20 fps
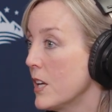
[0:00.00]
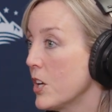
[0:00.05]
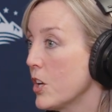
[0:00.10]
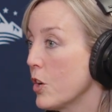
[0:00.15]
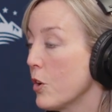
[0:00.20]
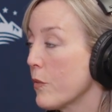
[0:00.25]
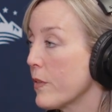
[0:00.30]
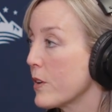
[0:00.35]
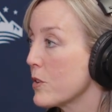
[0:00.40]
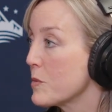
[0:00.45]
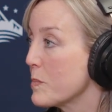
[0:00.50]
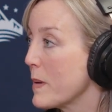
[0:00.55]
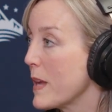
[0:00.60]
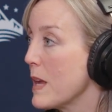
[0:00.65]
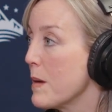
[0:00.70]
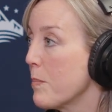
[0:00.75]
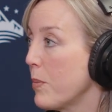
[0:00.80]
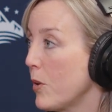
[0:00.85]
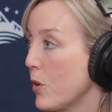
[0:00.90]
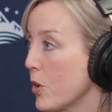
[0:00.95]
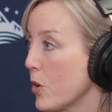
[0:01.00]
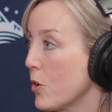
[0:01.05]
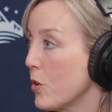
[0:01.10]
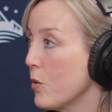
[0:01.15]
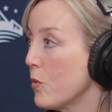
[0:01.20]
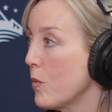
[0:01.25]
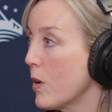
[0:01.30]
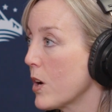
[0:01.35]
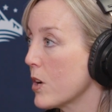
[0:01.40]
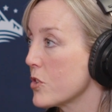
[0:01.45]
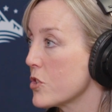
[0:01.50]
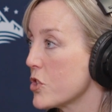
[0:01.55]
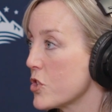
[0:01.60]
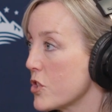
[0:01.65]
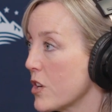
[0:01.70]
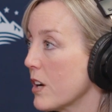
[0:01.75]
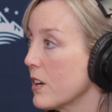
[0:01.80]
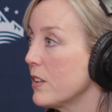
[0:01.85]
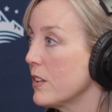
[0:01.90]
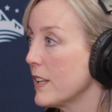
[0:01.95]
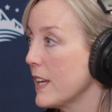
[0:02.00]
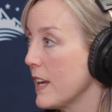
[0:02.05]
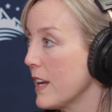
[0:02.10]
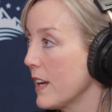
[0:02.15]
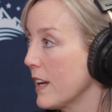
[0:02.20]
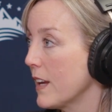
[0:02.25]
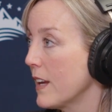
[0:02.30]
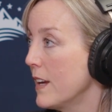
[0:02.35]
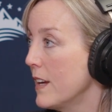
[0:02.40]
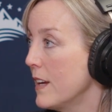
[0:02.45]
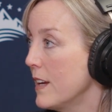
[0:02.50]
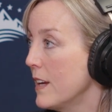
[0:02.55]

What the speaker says: There's people who are struggling,